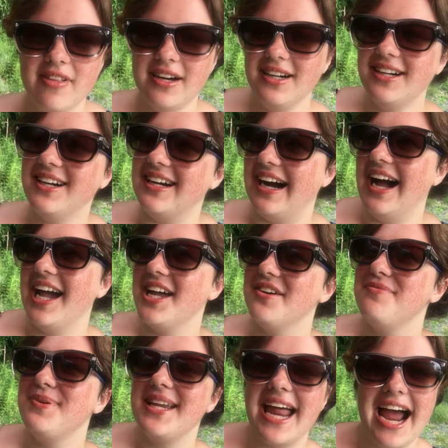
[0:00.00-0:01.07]
Ugh, I
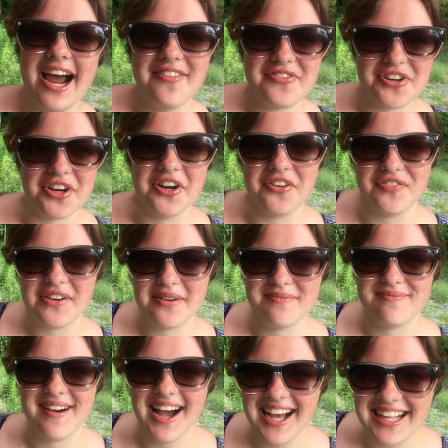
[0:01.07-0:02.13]
have been after her for
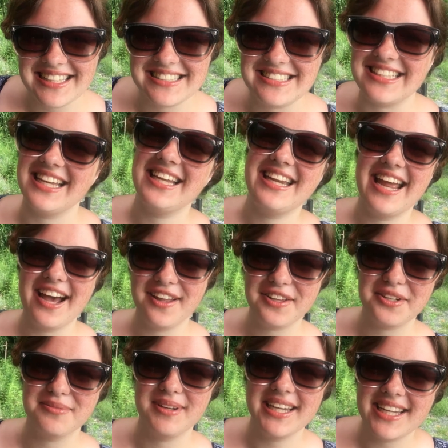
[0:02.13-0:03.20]
months and now
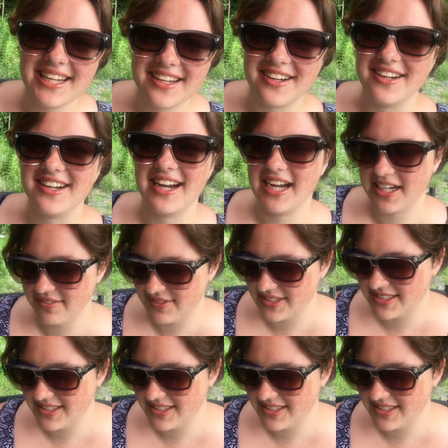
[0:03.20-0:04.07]
they're making her kind of a